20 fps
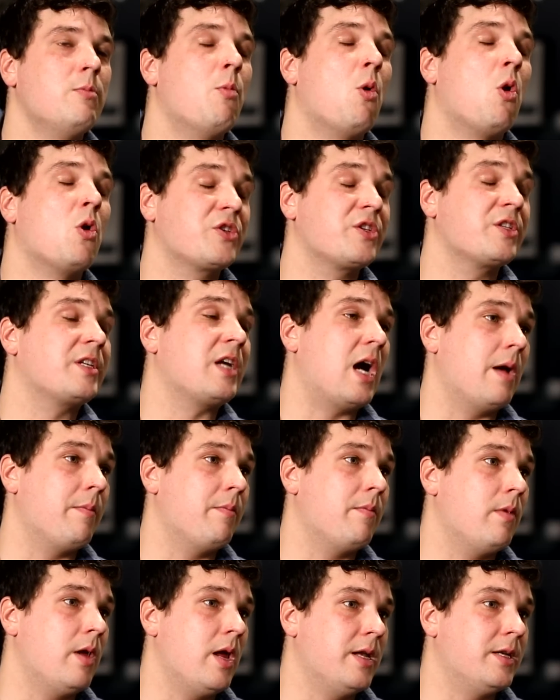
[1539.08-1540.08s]
most of the
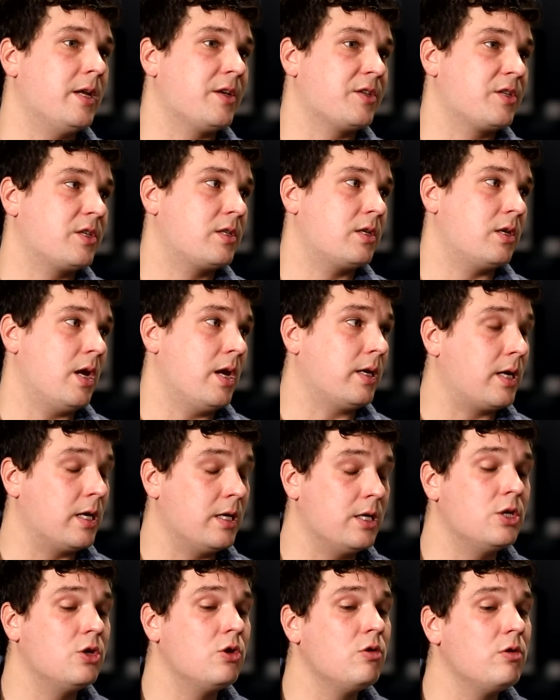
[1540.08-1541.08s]
time it
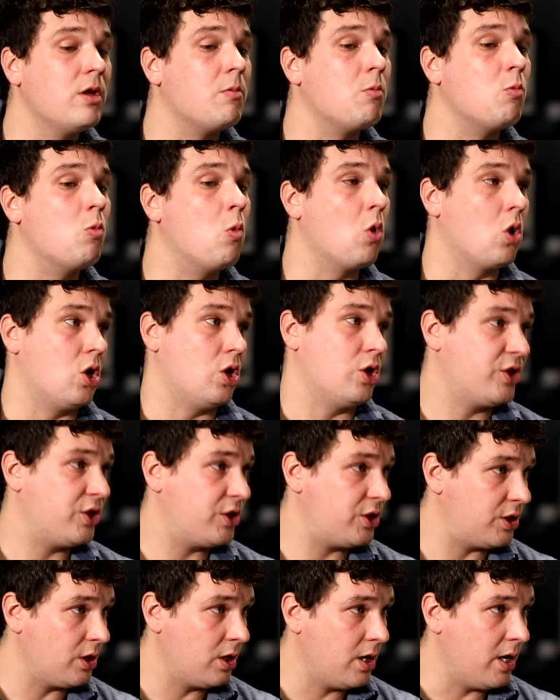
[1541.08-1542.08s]
can do them
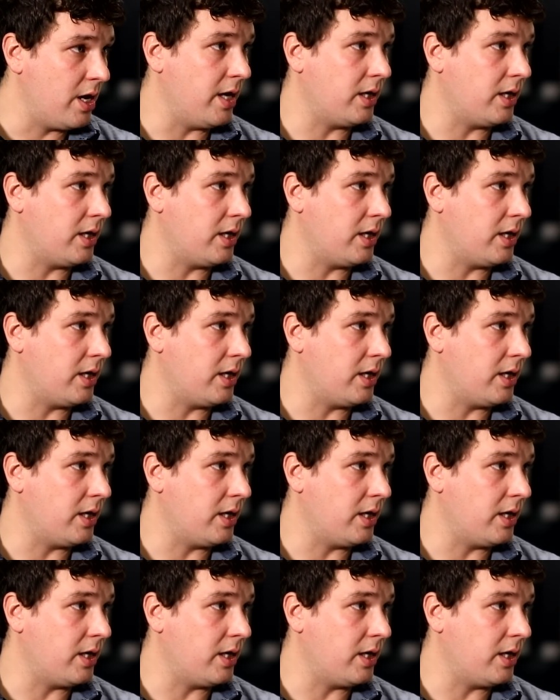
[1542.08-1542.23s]
worse.